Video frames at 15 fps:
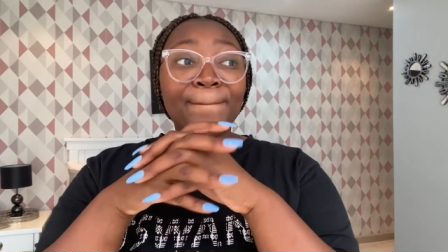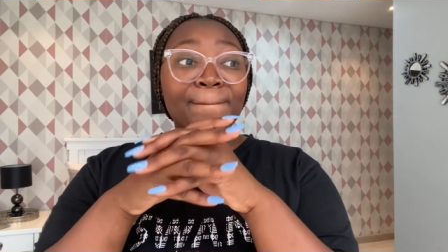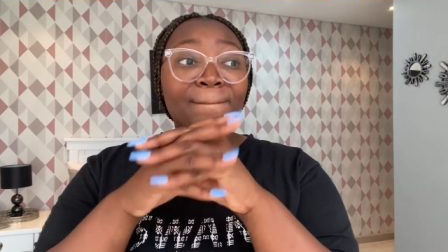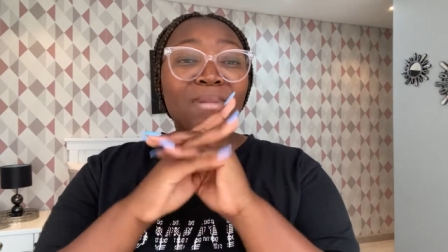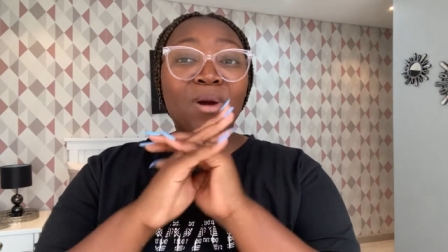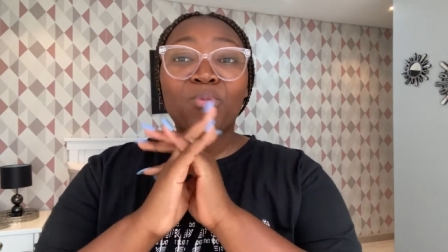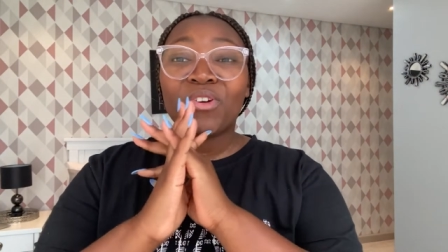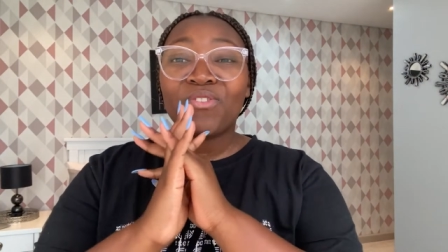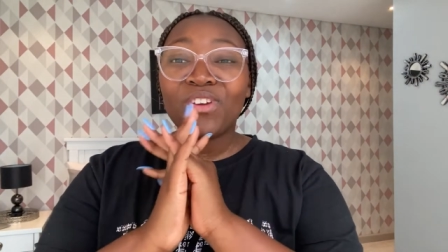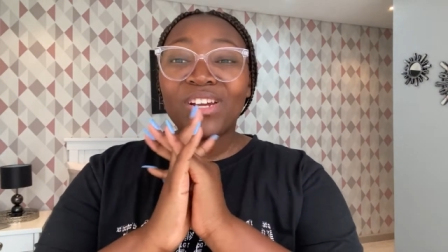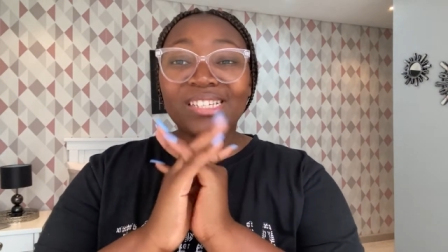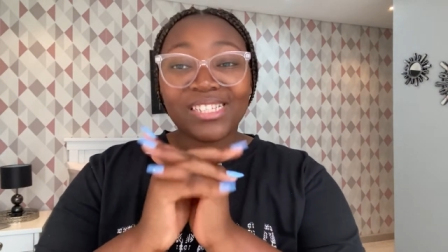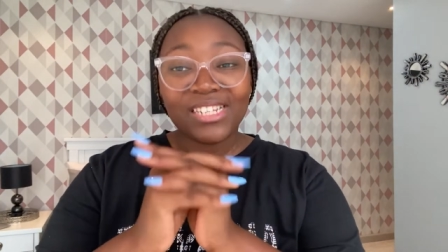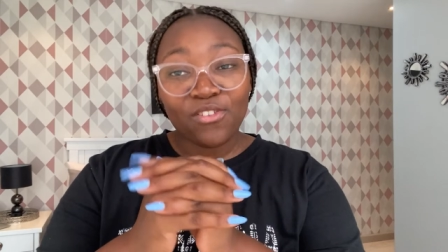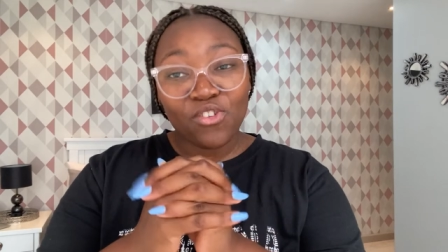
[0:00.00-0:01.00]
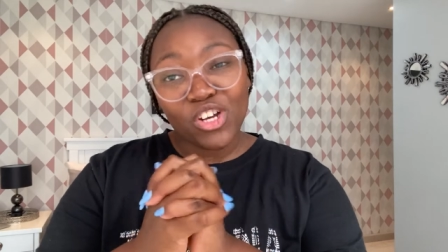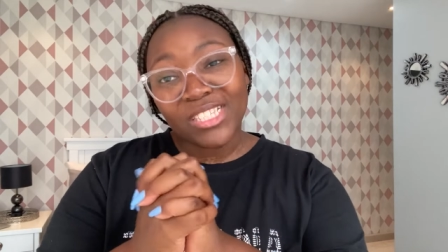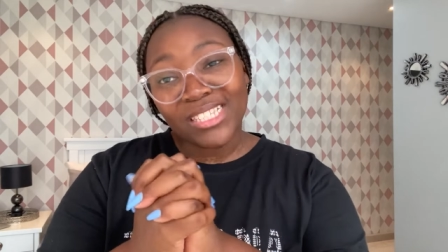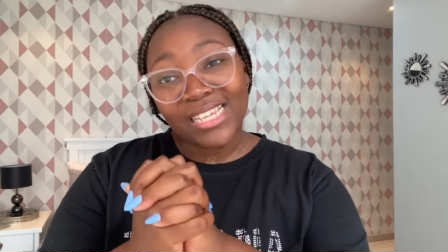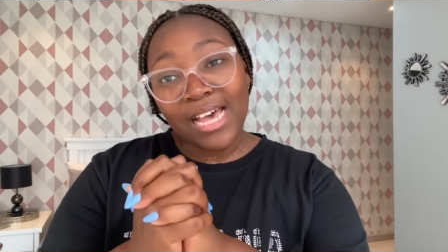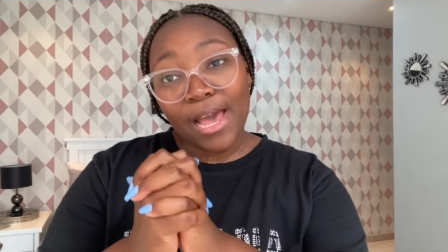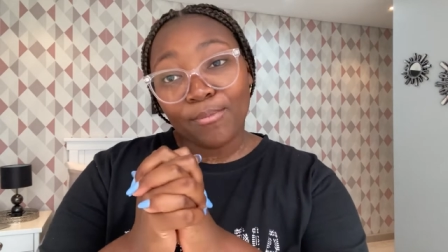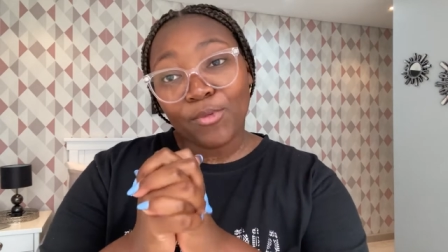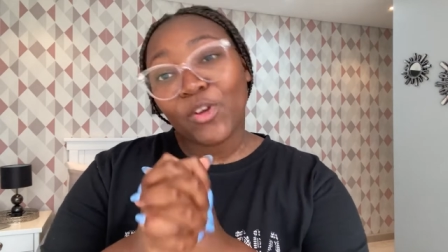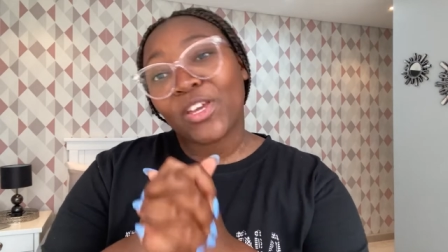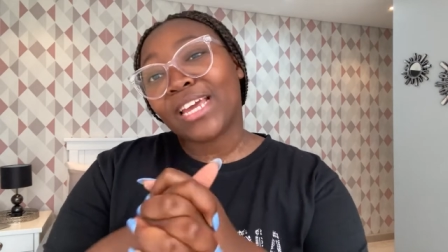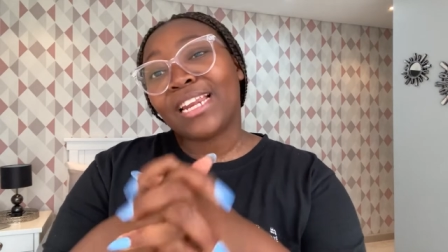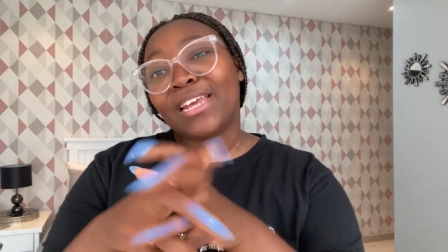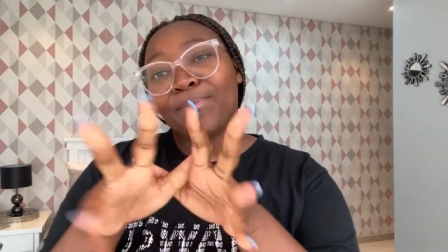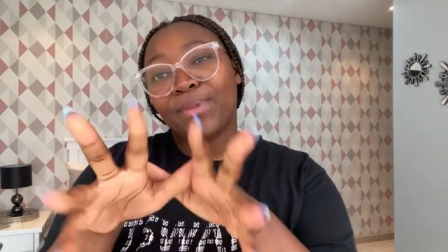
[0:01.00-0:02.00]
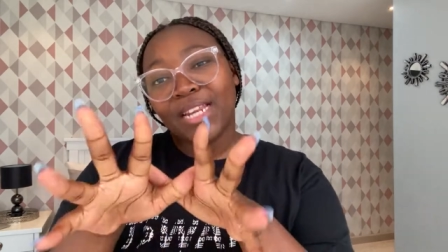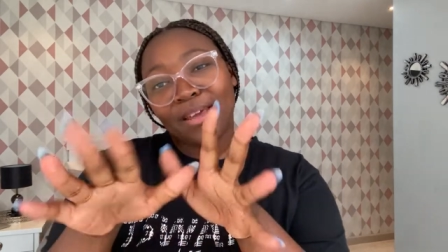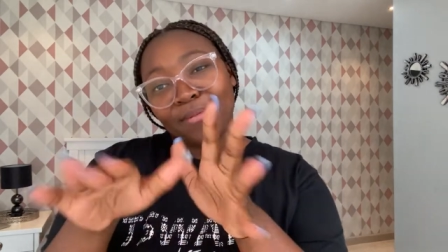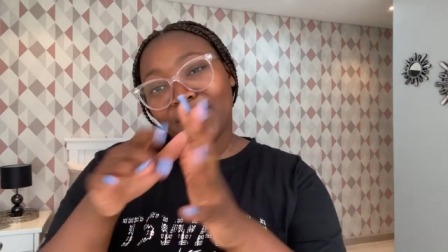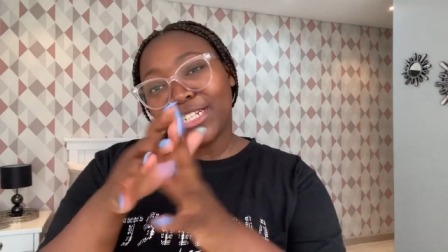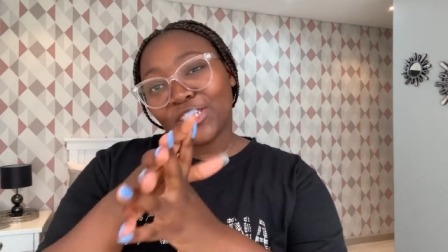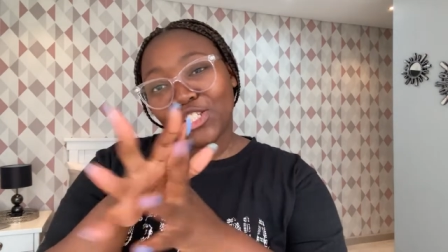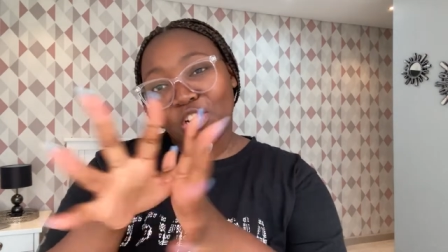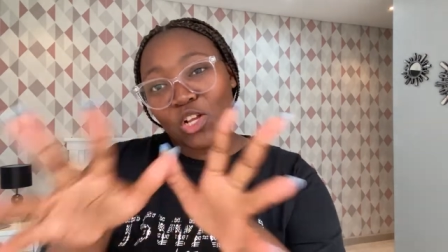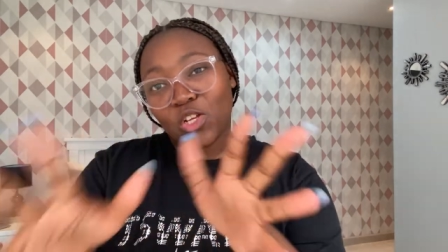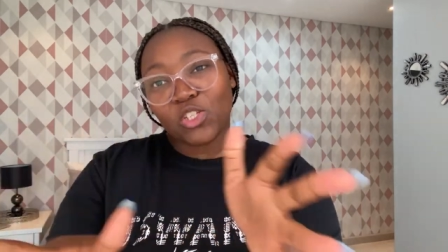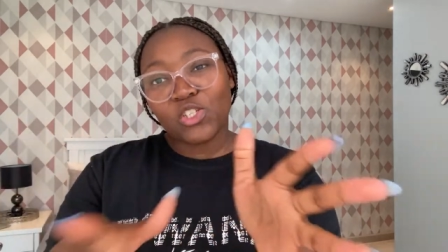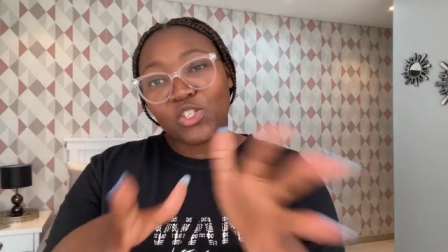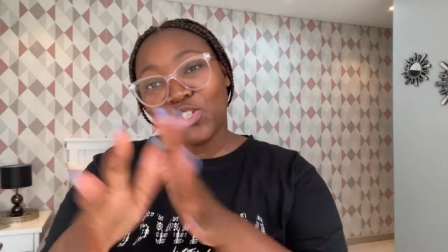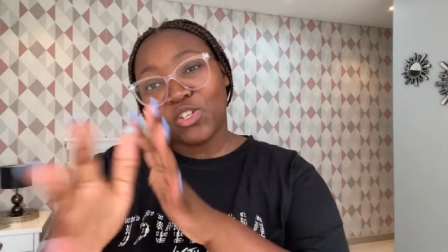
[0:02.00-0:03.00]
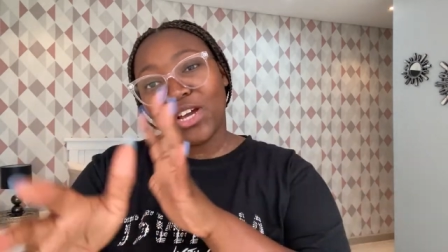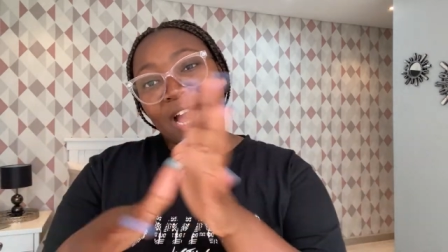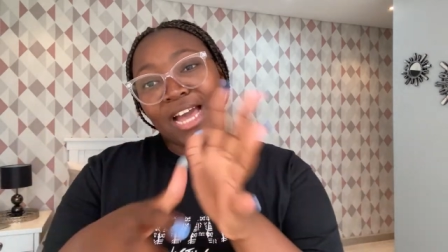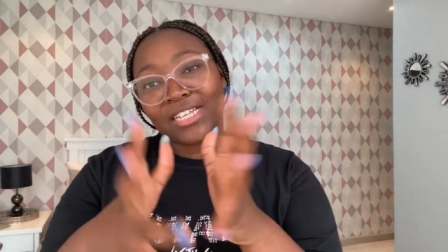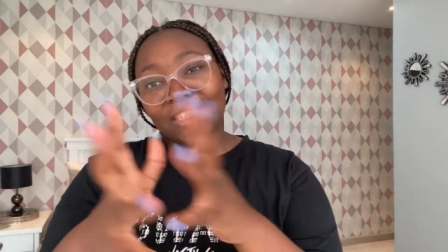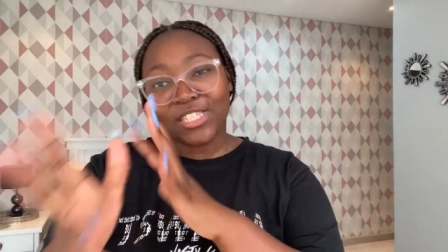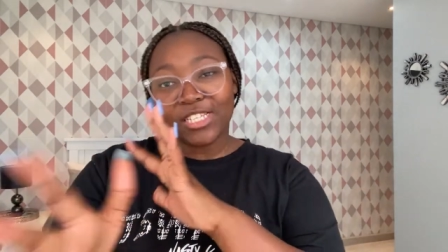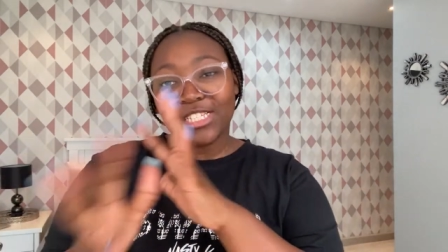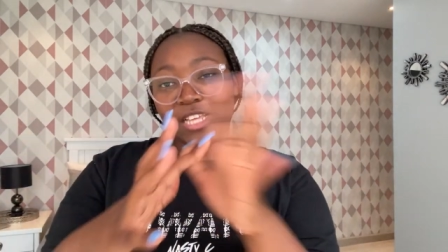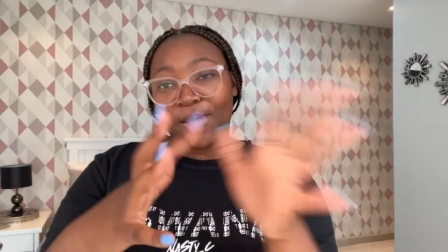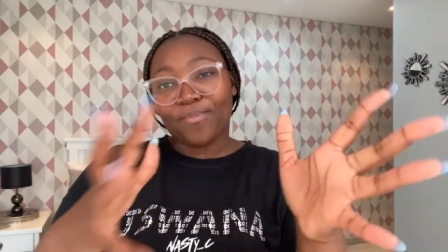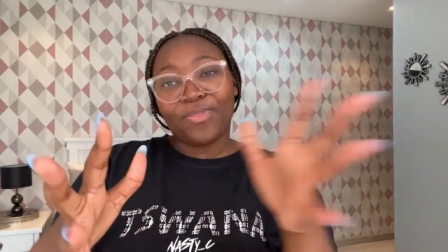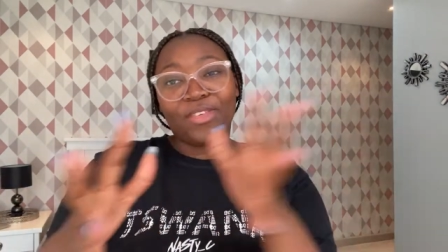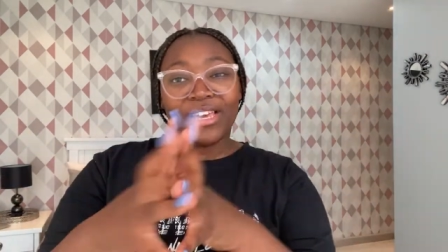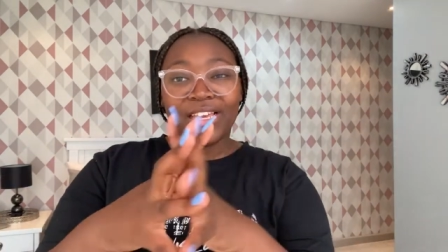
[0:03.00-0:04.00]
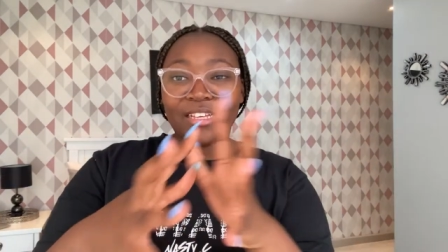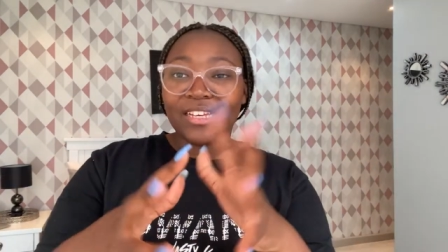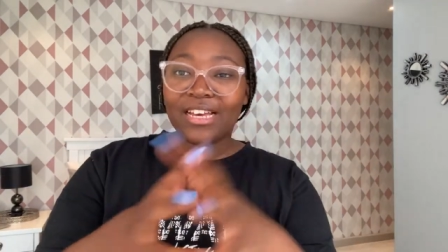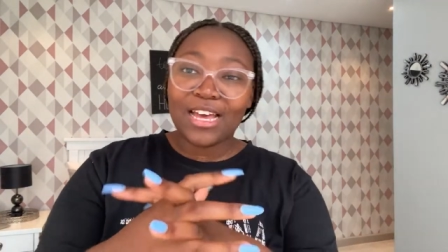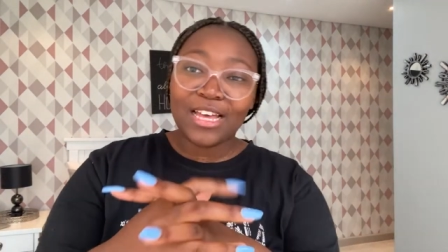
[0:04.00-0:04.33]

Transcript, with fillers: My boyfriend is never on time. Okay, let me let me disclose to you guys something.